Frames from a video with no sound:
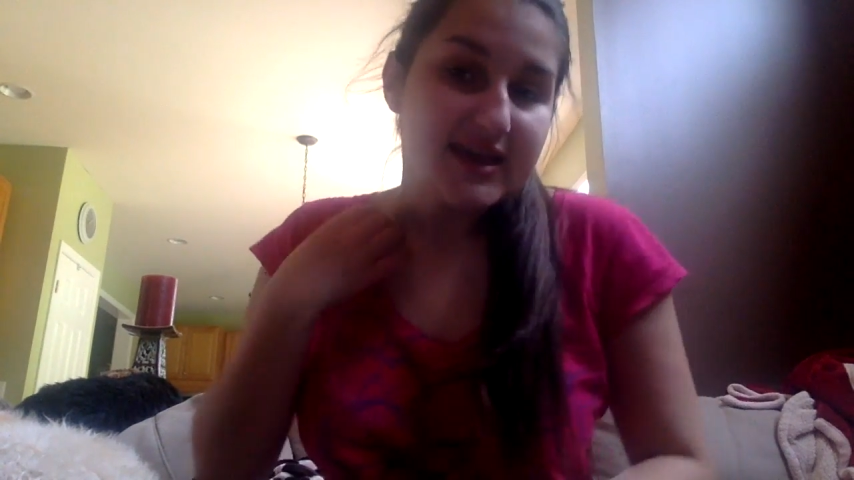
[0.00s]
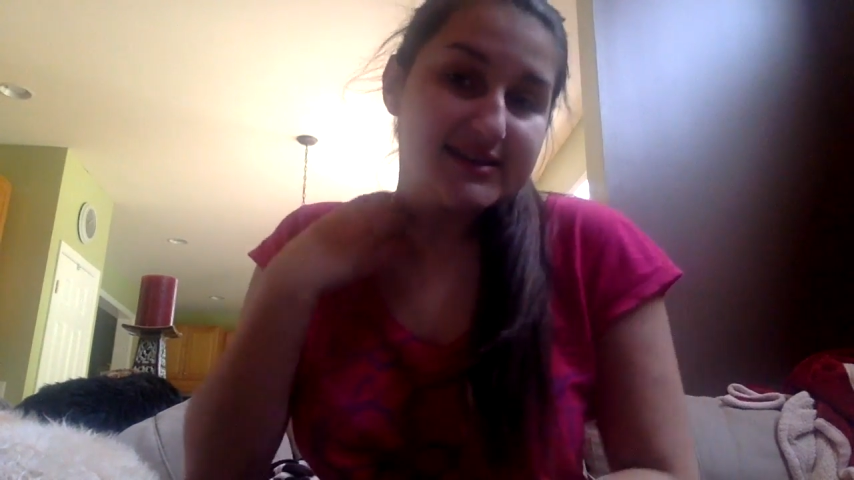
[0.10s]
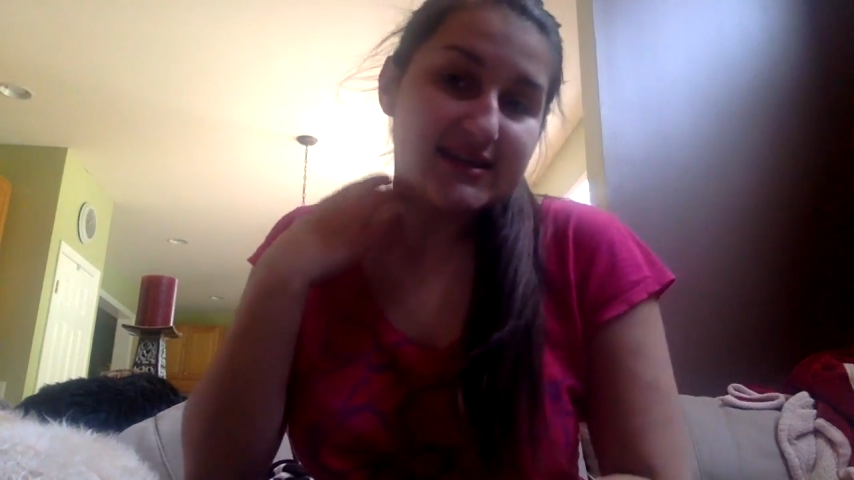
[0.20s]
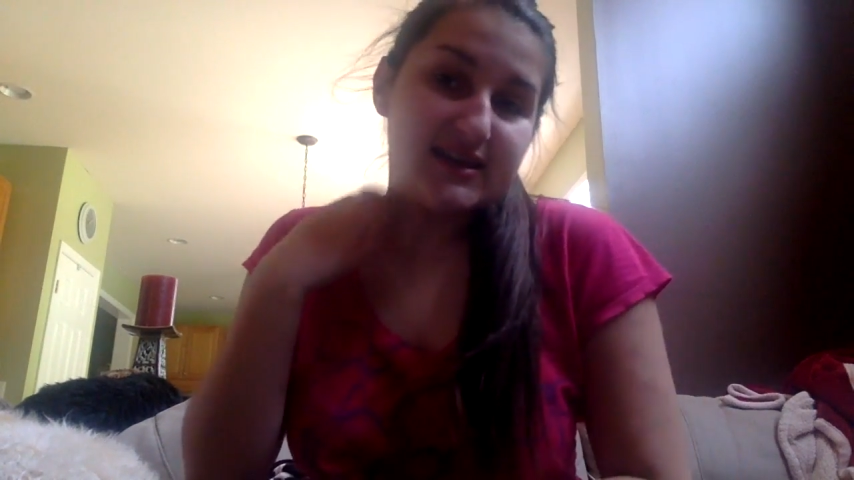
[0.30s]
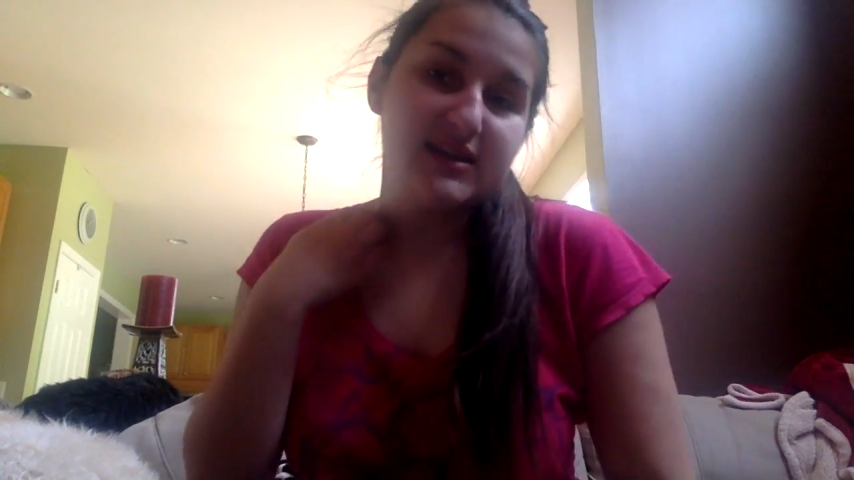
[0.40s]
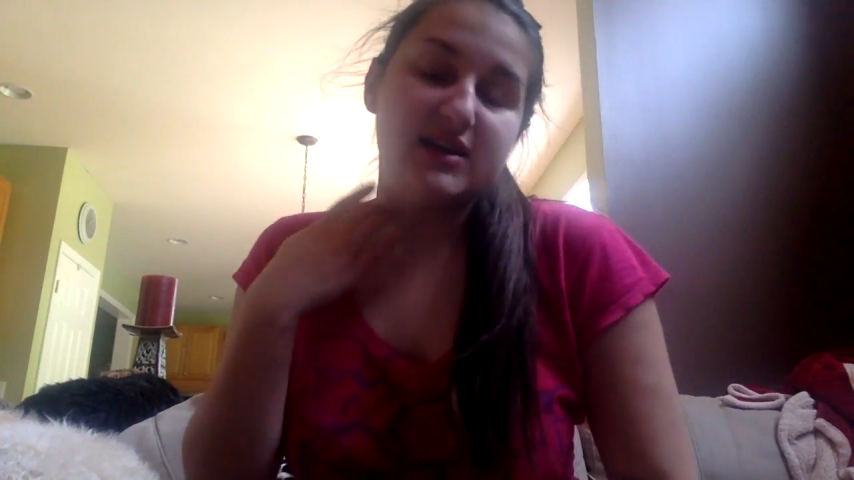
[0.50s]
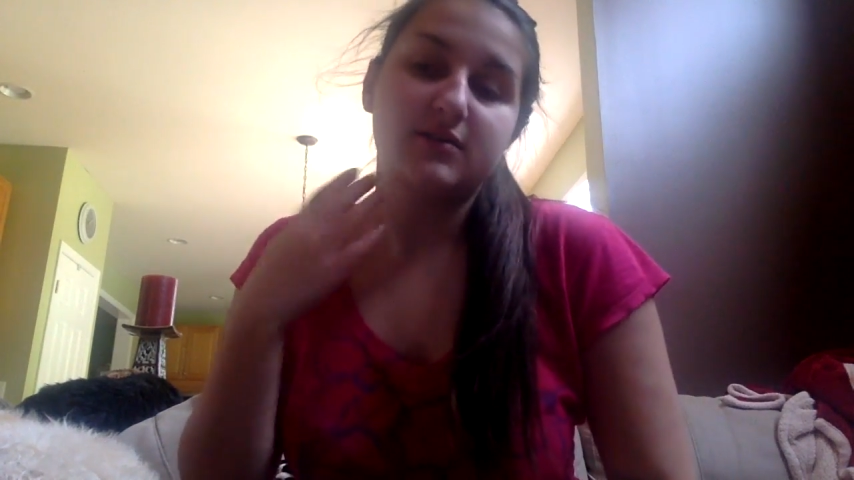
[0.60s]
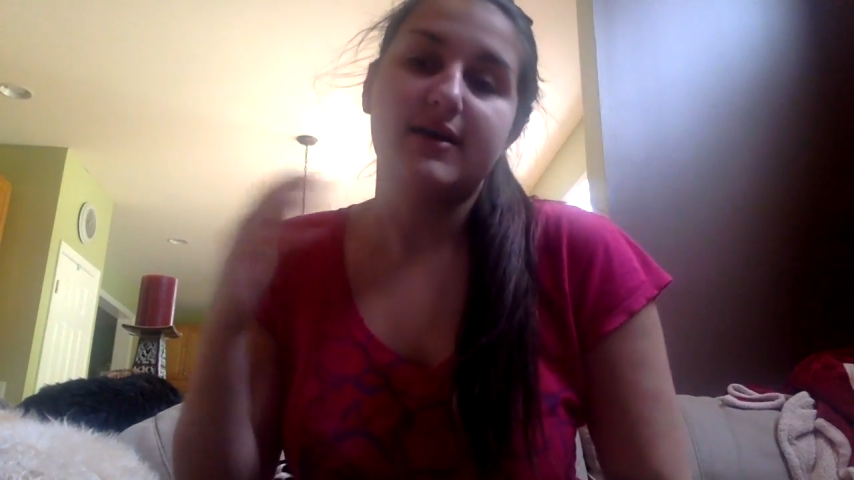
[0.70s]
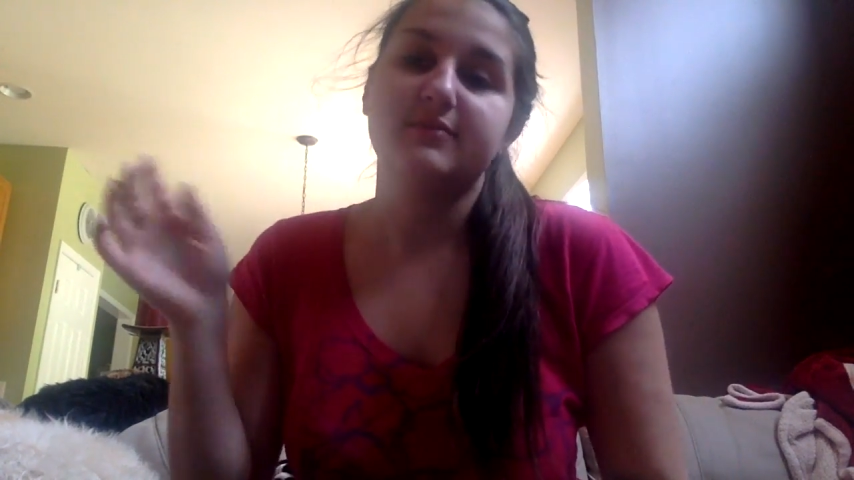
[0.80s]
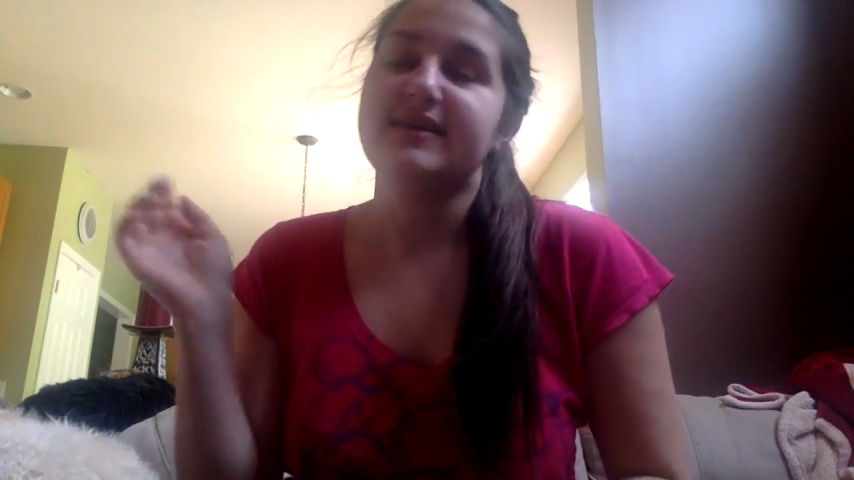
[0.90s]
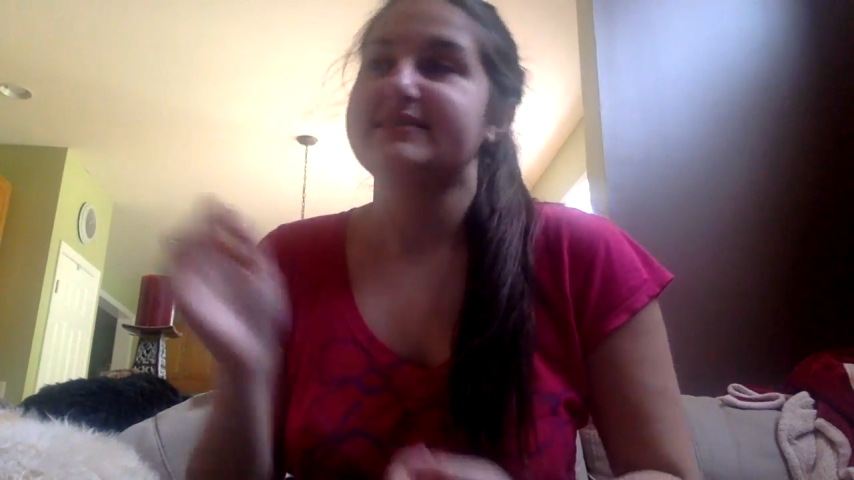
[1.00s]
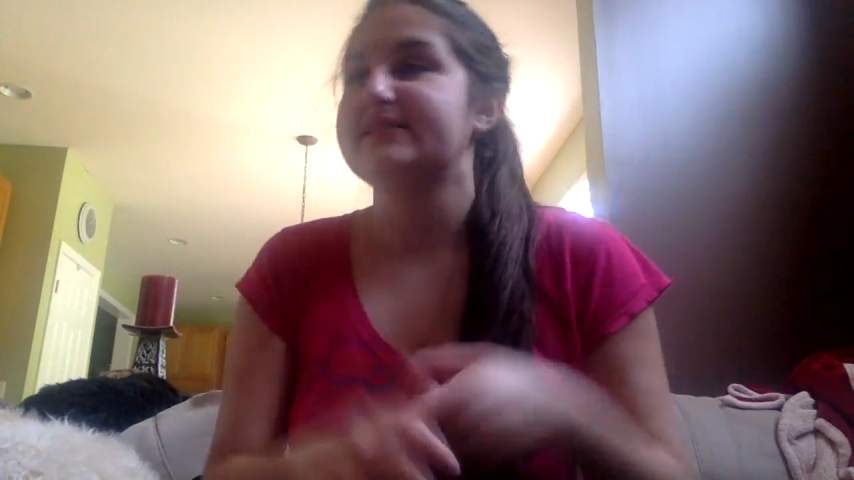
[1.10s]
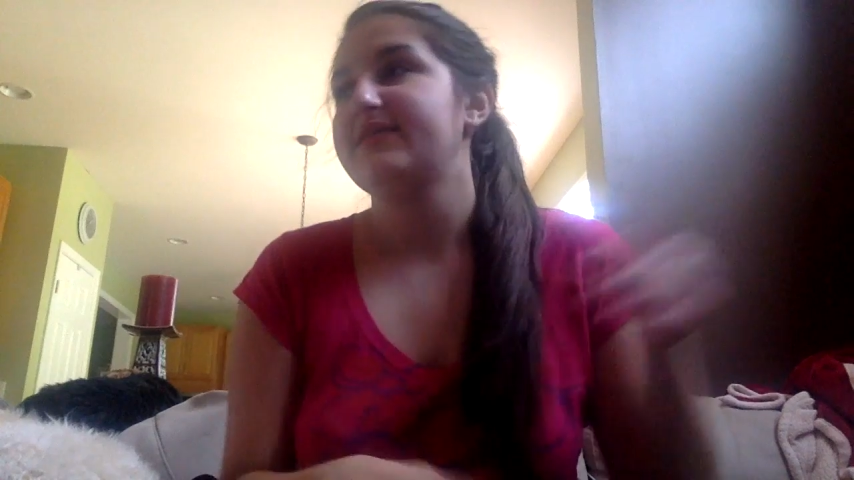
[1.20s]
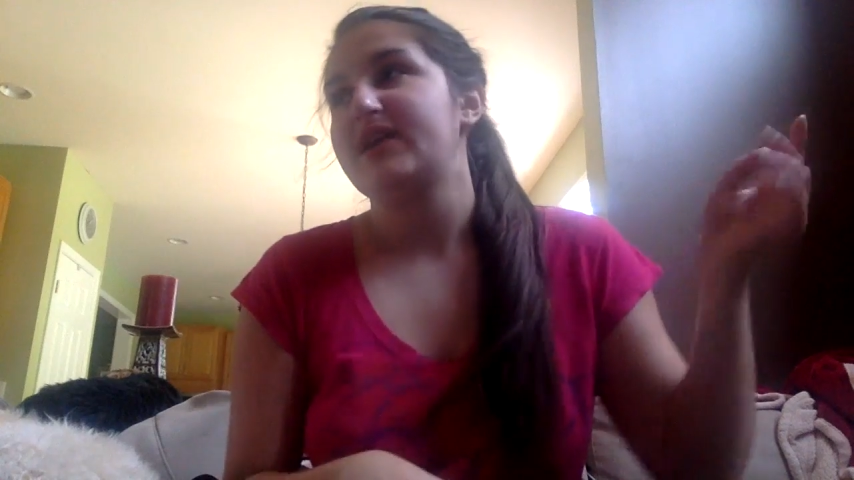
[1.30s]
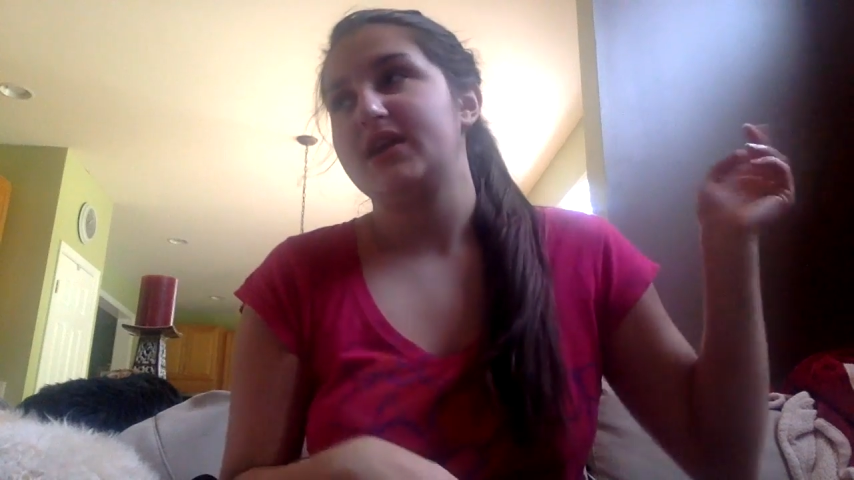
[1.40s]
sent in around
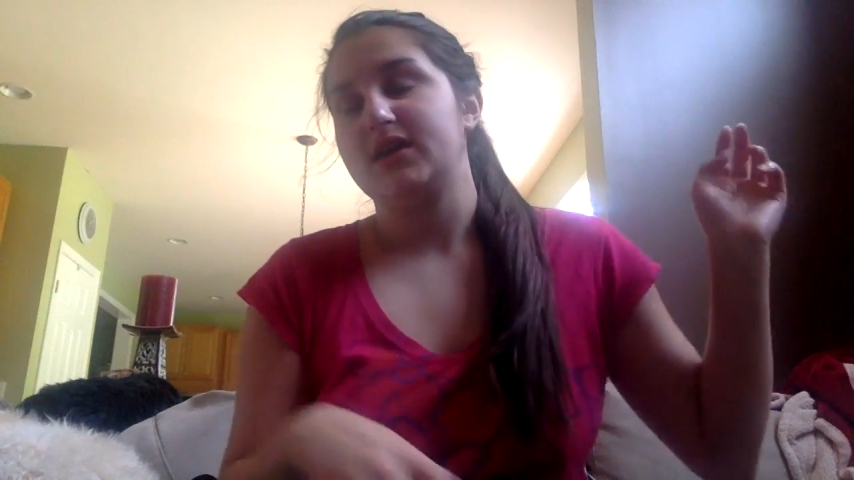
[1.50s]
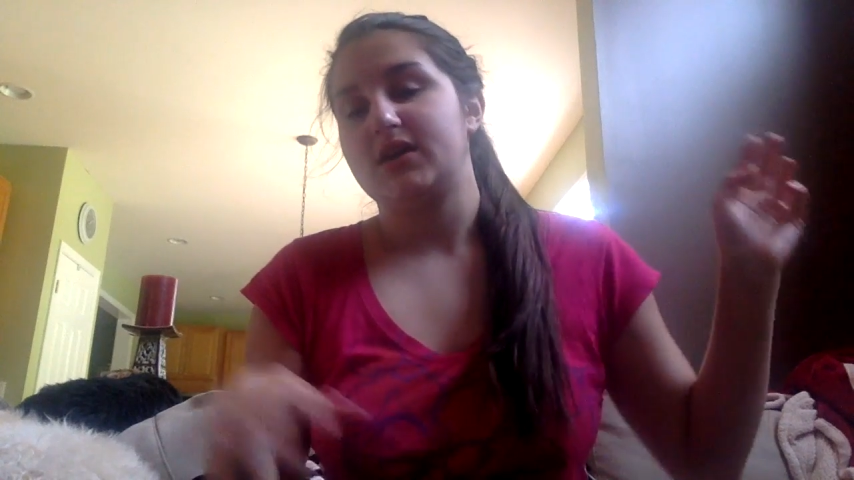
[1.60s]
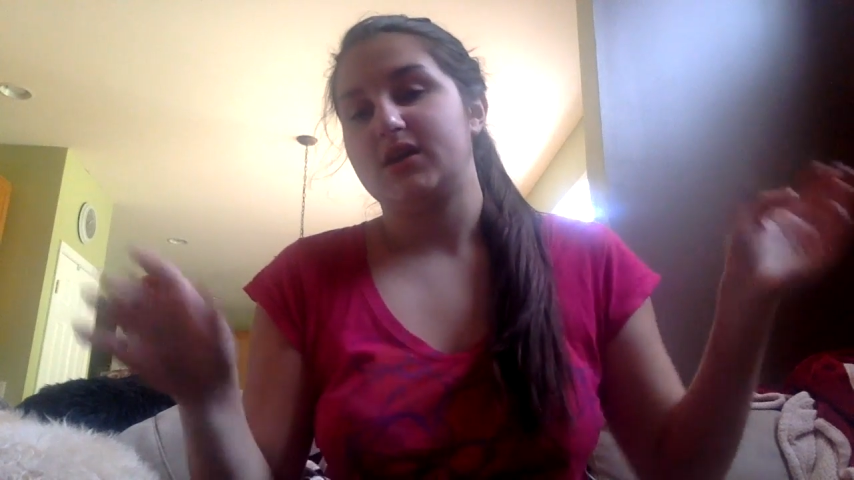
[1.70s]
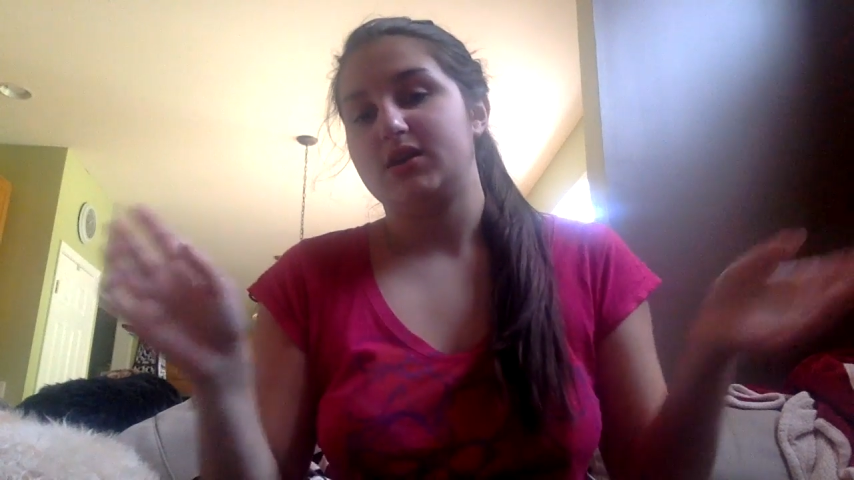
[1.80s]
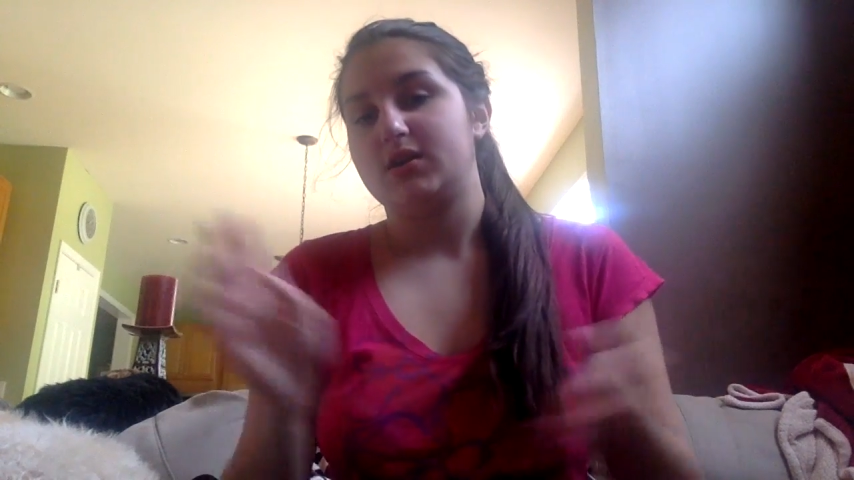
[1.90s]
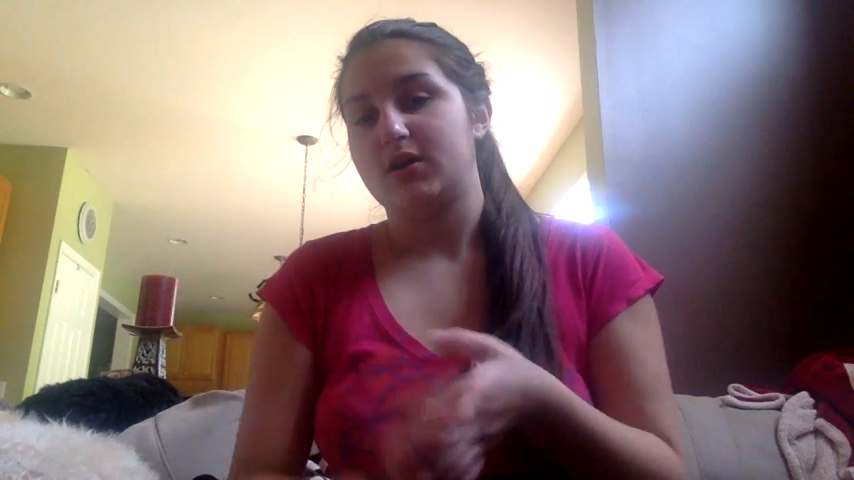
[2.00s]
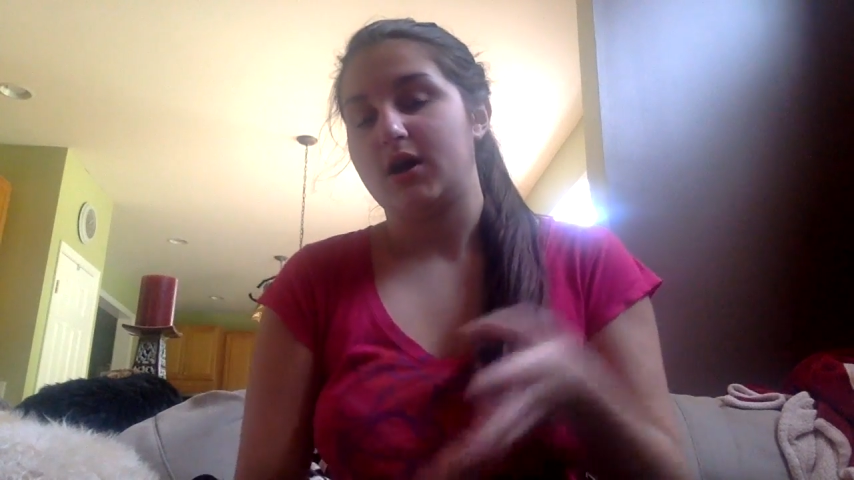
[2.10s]
Thanksgiving and